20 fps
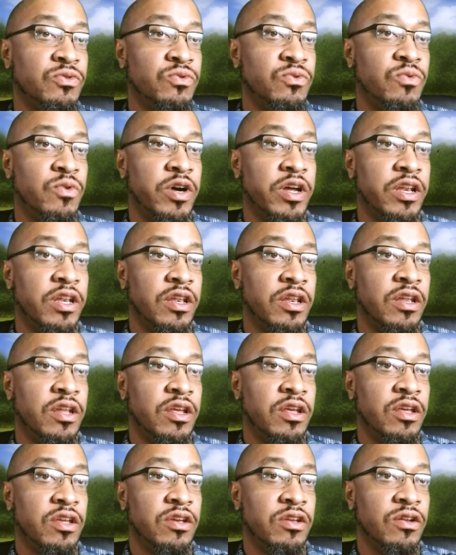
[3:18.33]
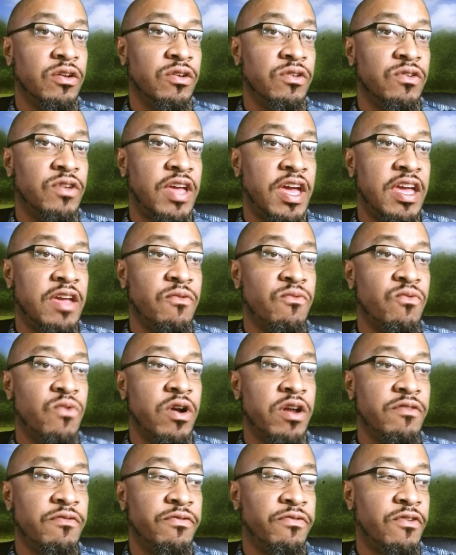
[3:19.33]
what, you can't
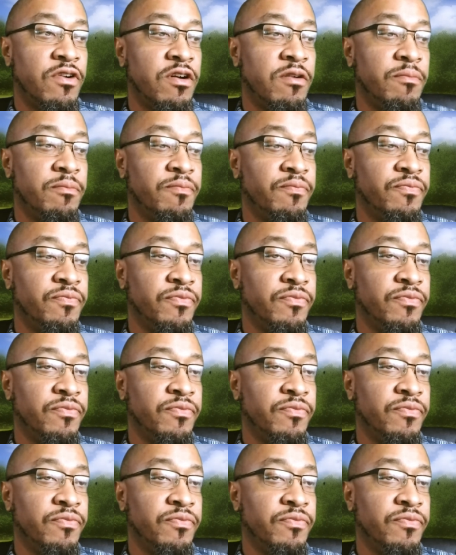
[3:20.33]
run from